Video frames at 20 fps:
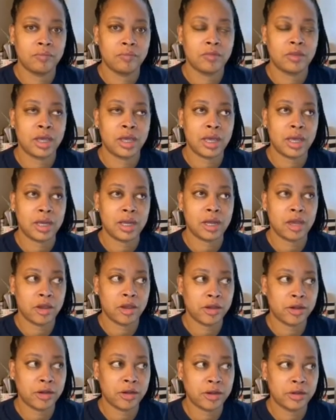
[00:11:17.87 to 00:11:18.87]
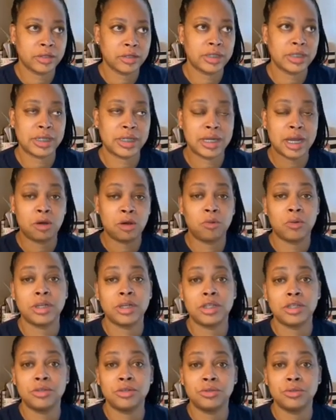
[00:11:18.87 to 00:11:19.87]
and did not want
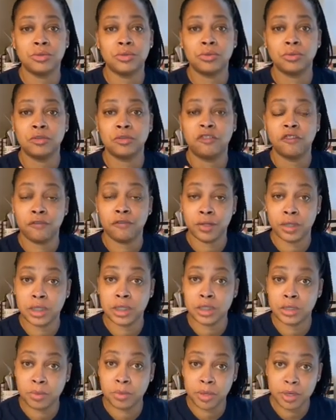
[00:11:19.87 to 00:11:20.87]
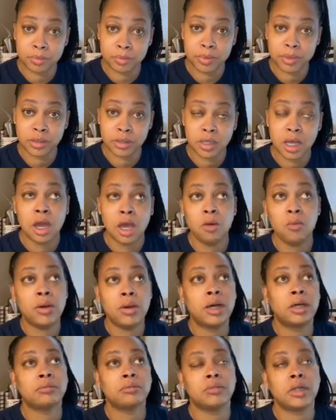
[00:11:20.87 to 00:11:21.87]
to fulfill his purpose.
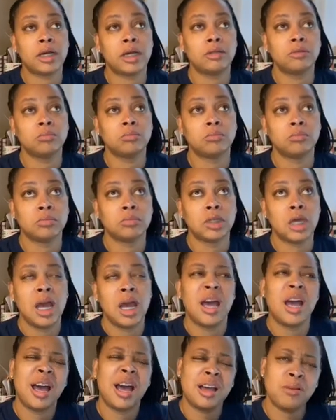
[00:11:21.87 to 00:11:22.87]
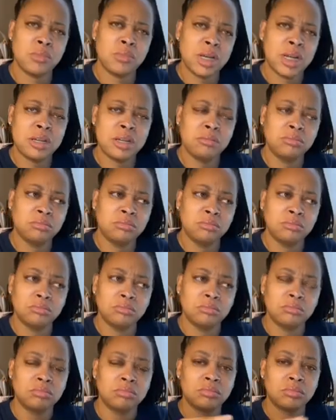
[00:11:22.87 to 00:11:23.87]
Well, no. Well,
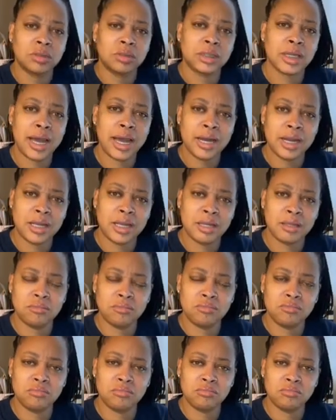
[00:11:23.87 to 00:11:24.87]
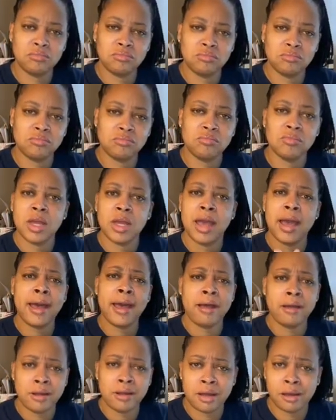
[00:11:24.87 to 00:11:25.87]
kind of, I
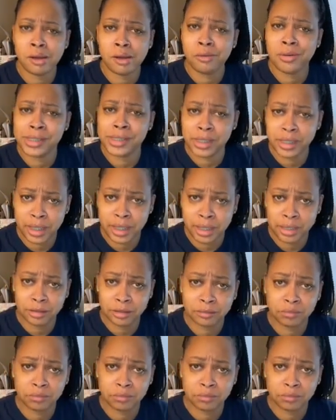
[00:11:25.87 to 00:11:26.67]
don't know. I wasn't there.